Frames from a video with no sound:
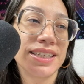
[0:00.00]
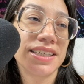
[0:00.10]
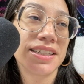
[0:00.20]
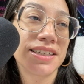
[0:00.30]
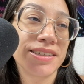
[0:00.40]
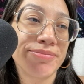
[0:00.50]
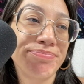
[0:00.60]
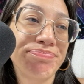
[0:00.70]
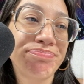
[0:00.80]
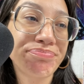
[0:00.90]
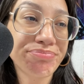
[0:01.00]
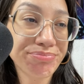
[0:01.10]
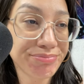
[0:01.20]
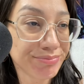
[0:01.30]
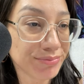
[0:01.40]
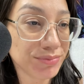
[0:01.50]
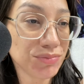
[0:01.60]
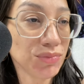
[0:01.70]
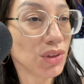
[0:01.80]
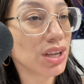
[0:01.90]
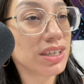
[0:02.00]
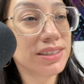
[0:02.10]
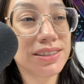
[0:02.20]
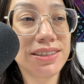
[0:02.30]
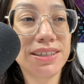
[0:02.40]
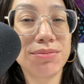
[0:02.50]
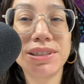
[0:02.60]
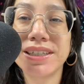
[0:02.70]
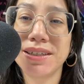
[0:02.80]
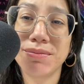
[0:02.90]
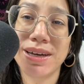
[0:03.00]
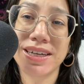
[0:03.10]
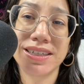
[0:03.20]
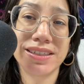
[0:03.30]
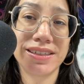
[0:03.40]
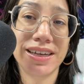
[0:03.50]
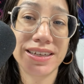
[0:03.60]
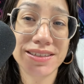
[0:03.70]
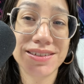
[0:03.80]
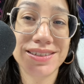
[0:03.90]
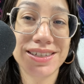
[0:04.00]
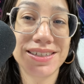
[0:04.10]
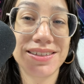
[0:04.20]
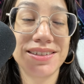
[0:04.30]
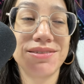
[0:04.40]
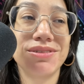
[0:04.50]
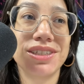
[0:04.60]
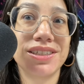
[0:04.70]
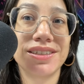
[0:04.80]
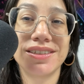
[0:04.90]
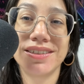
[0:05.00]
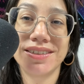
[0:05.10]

And also have been getting back into exercising, which